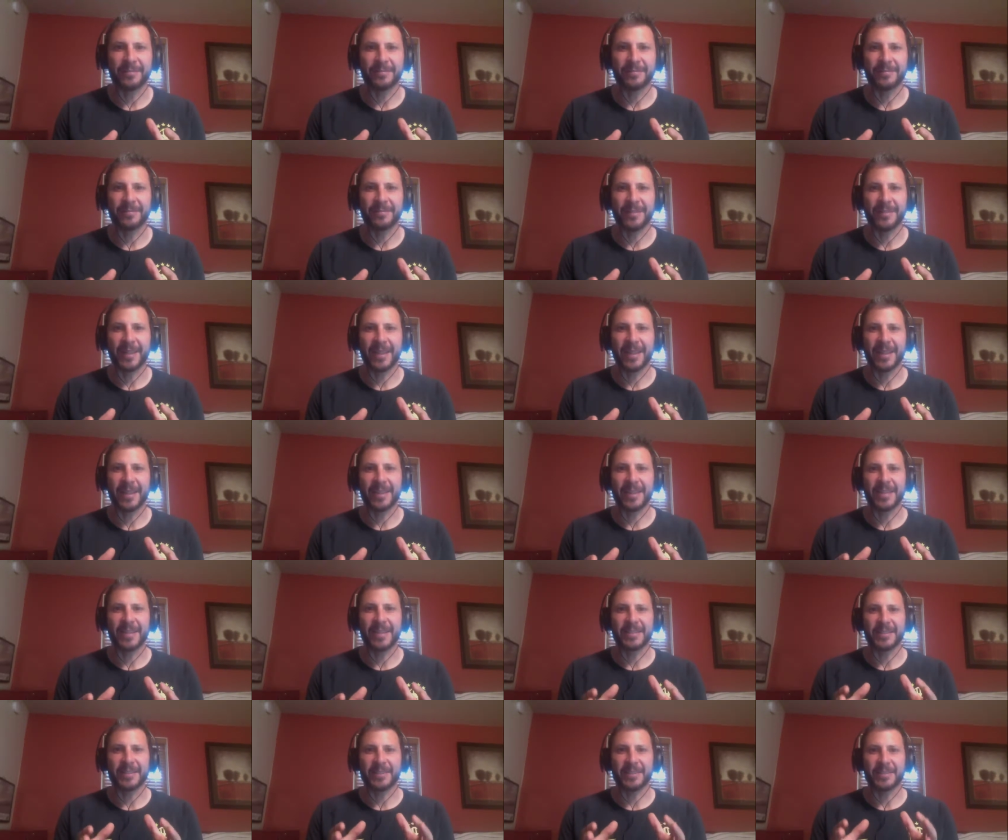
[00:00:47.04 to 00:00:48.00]
And
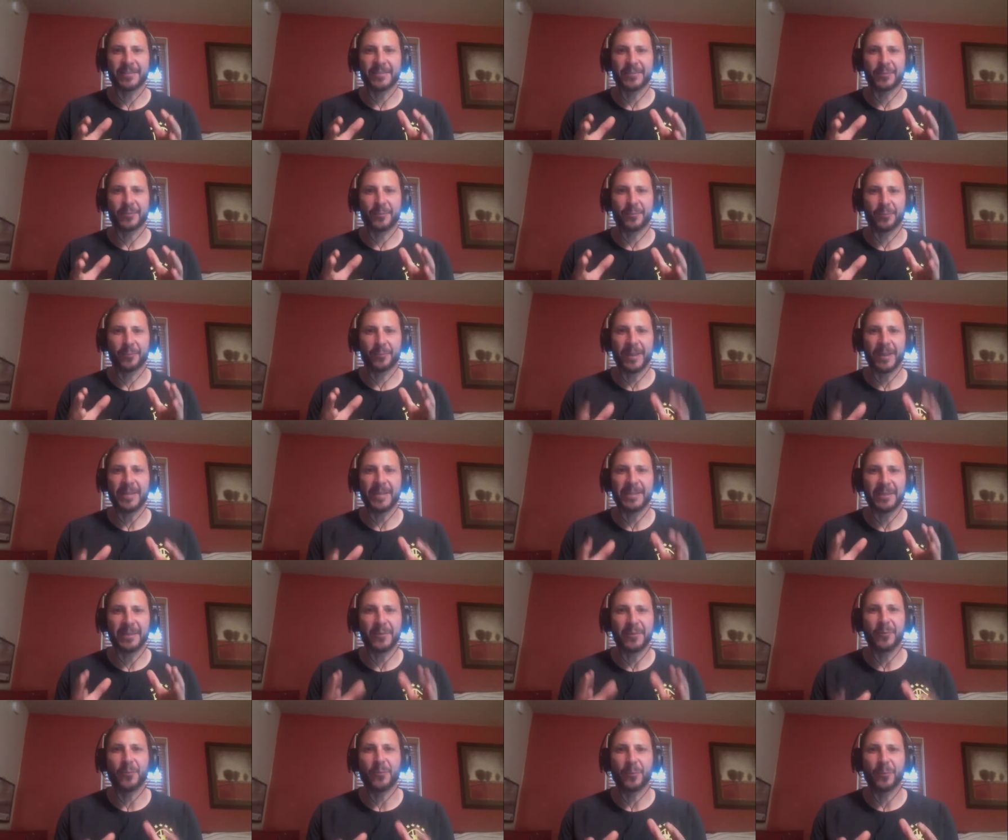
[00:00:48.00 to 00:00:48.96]
it's it's crazy
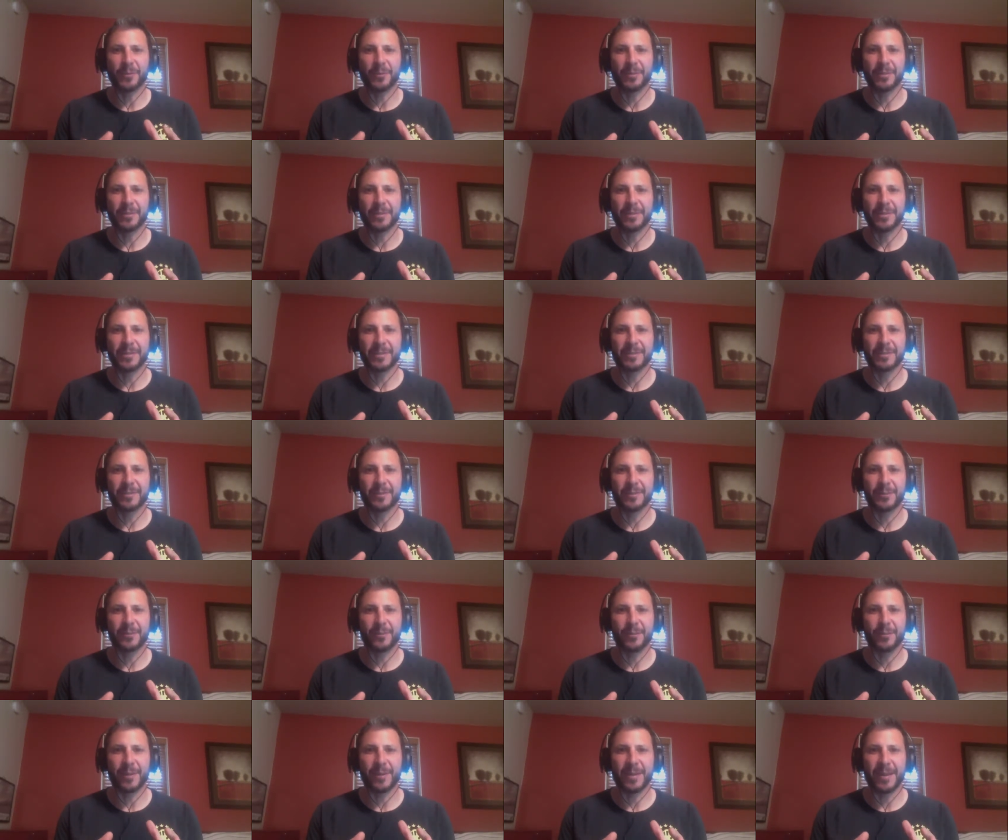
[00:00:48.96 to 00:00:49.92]
cool to listen
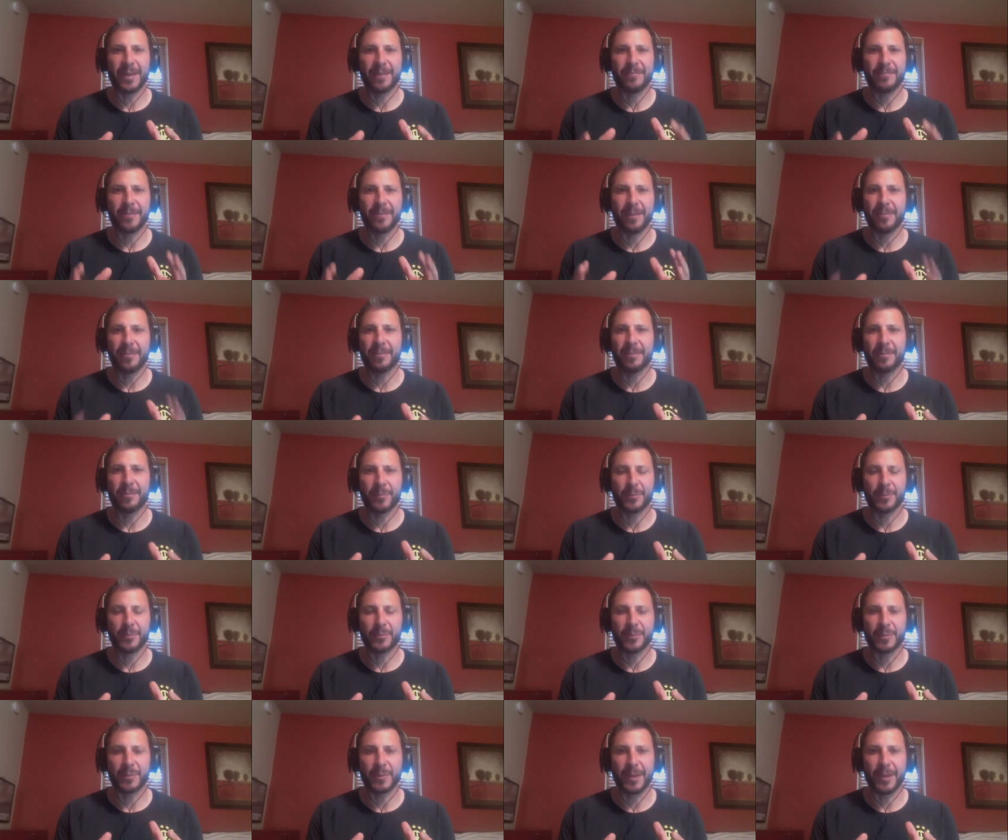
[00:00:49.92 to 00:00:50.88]
to, and I have nothing but
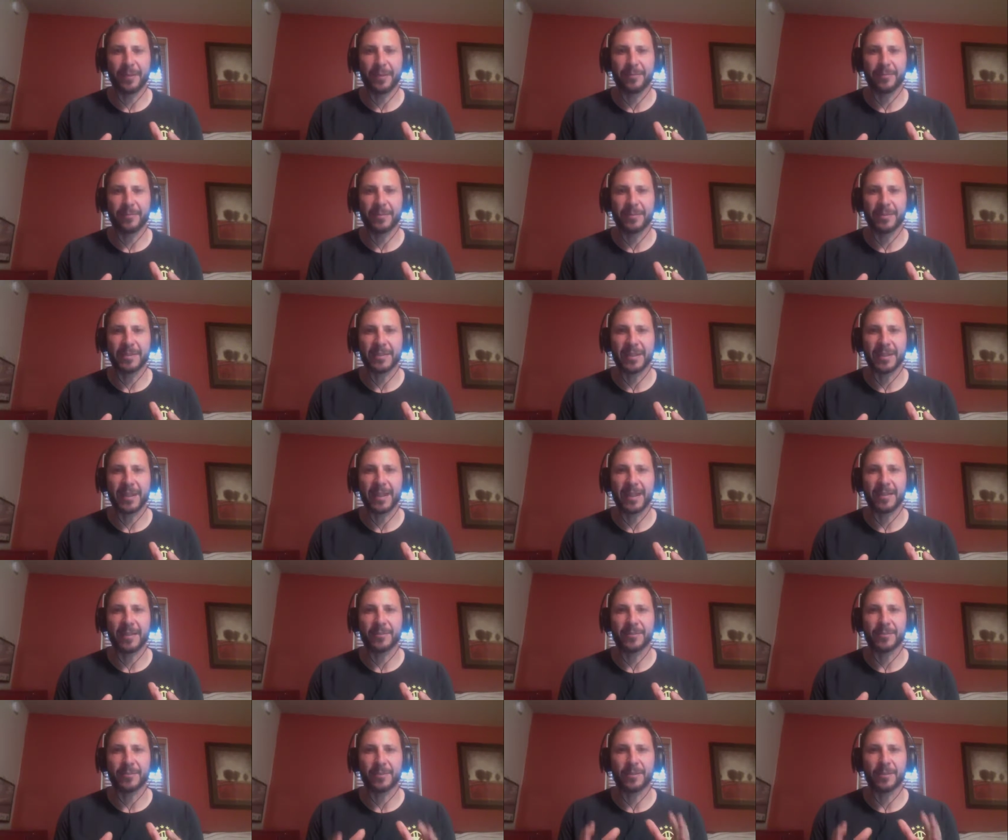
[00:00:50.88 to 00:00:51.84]
respect for this guy, and
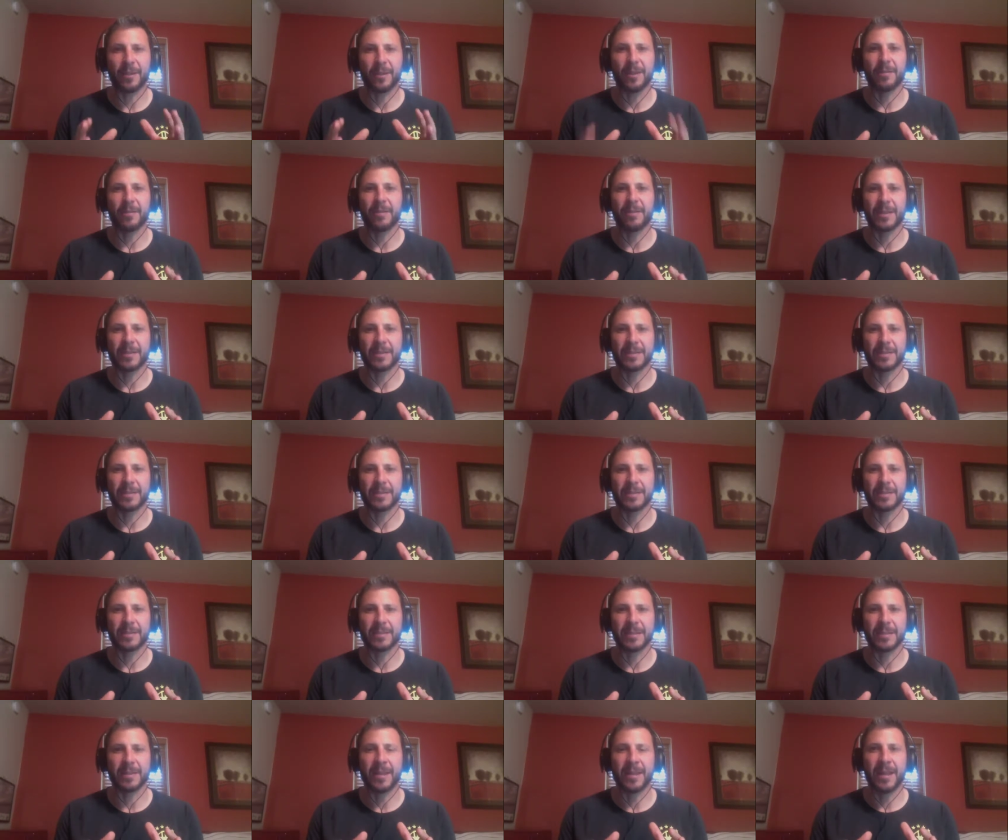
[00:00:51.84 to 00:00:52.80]
there's a lot of lessons,
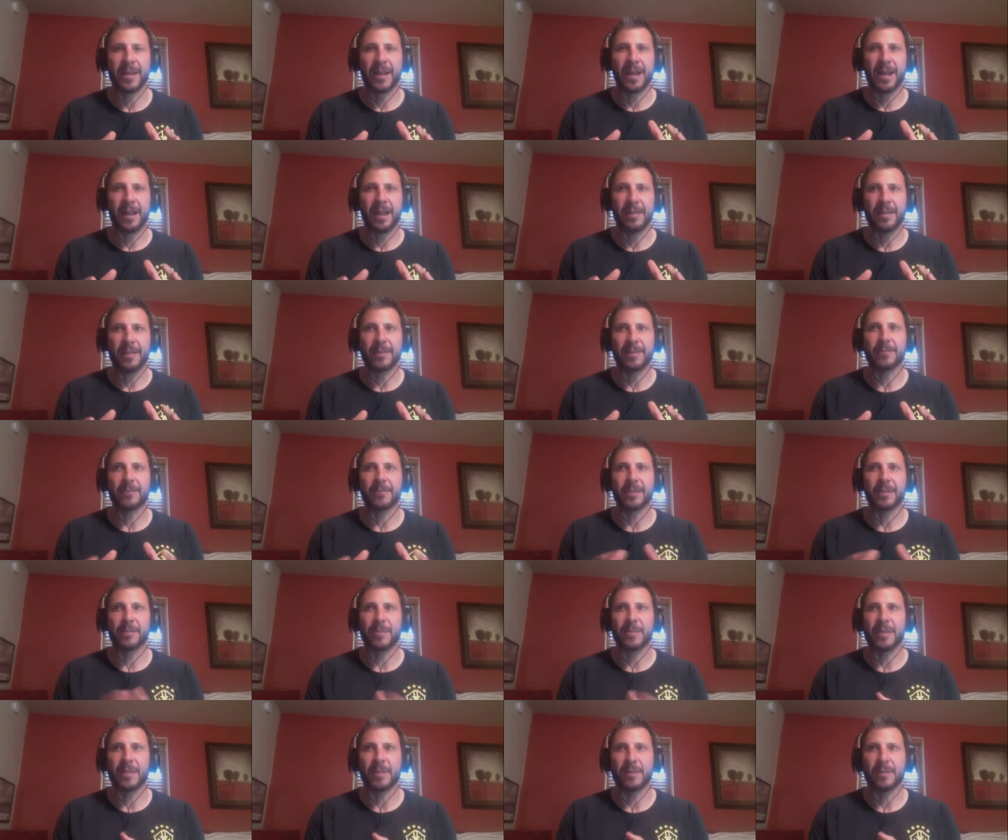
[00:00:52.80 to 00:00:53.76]
and I think you're going to
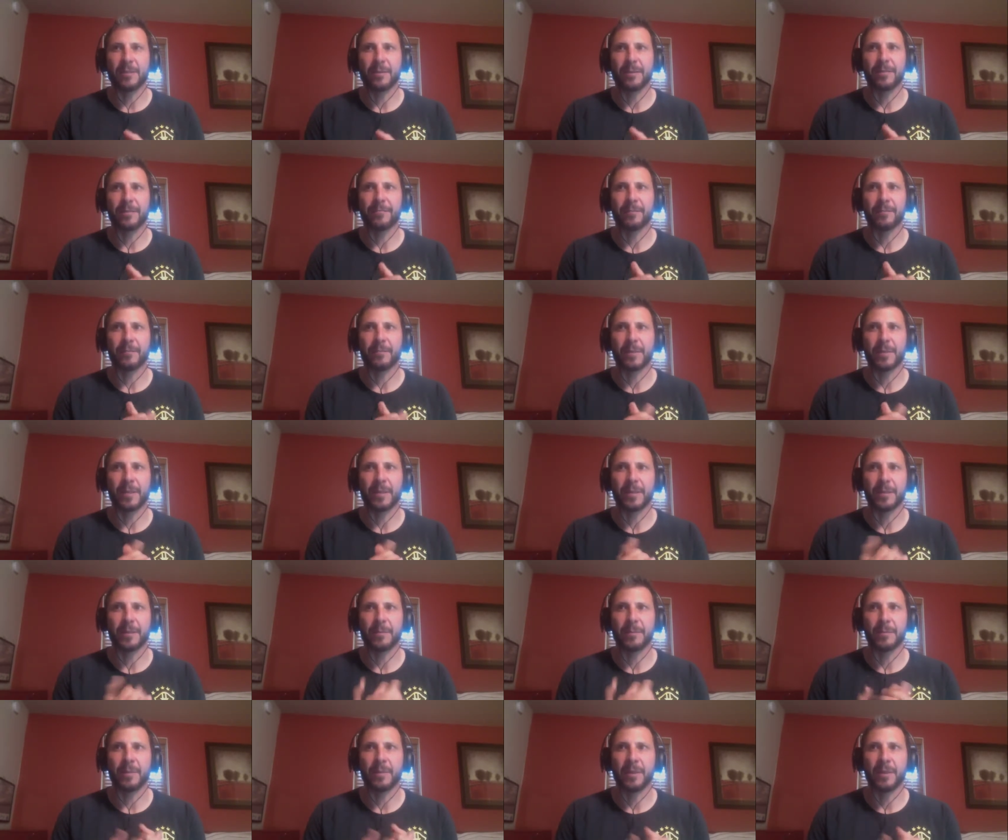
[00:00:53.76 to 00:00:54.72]
be hearing from
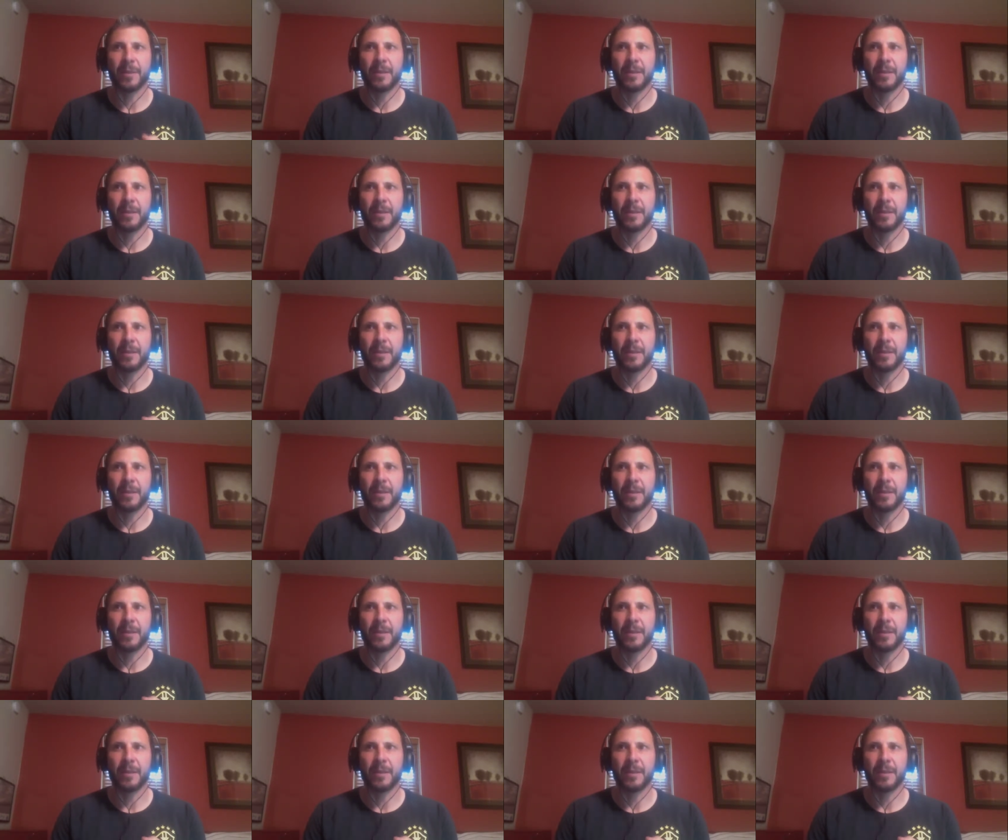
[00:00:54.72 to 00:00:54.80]
him